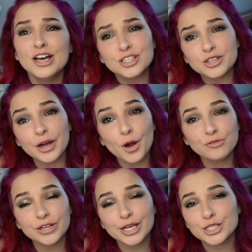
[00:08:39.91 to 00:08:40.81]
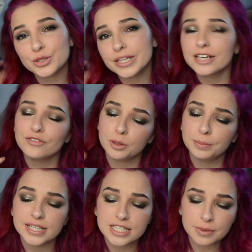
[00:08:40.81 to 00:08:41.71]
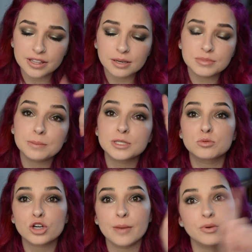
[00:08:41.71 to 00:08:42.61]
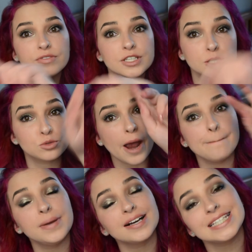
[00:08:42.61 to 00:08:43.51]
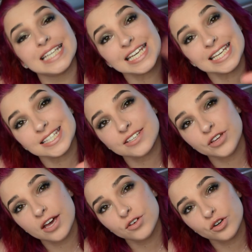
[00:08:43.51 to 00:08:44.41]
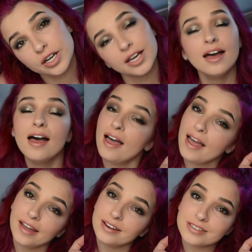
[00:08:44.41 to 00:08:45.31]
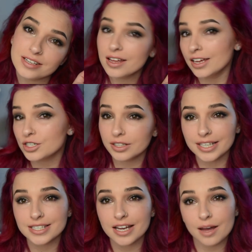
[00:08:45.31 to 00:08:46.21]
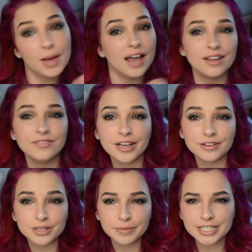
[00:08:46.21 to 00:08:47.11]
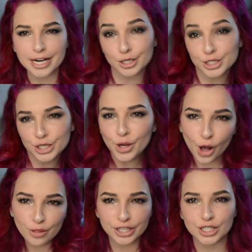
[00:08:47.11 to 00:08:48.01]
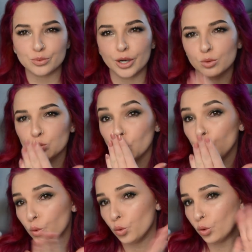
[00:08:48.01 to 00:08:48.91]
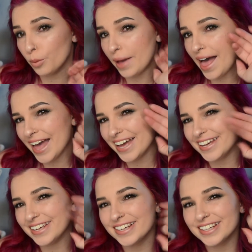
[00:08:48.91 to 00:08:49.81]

So yeah, hopefully you guys enjoyed that, and if you did, please give me a thumbs up, subscribe wherever the subscribe box is if you haven't already, and until next time, I love you guys so much and I'll see you on the next one. Bye.